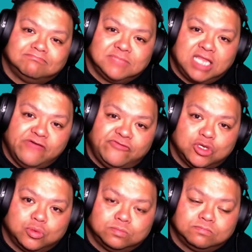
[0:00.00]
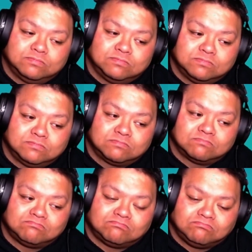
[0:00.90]
love you.
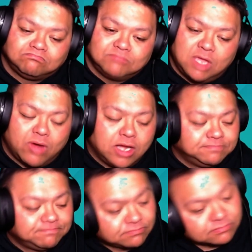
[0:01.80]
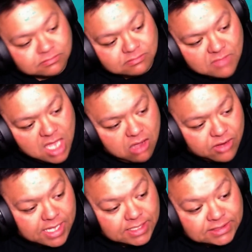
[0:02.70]
All right.
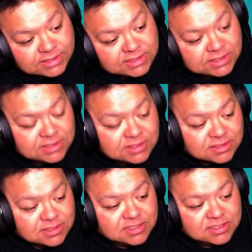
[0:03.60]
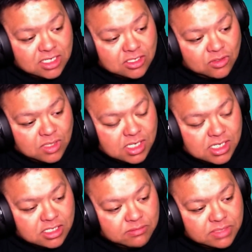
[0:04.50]
Okay.
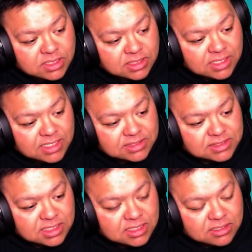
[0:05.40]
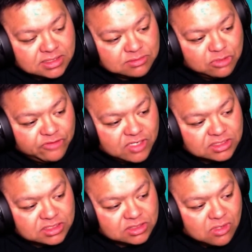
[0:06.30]
So let's move
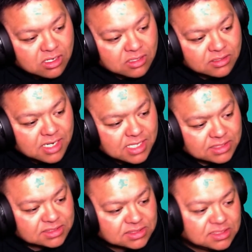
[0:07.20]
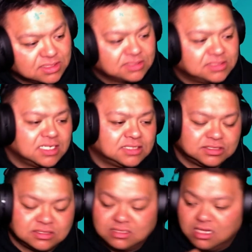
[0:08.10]
on to our next
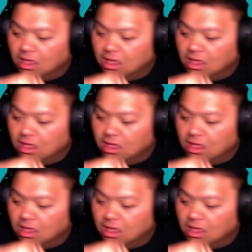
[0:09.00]
section.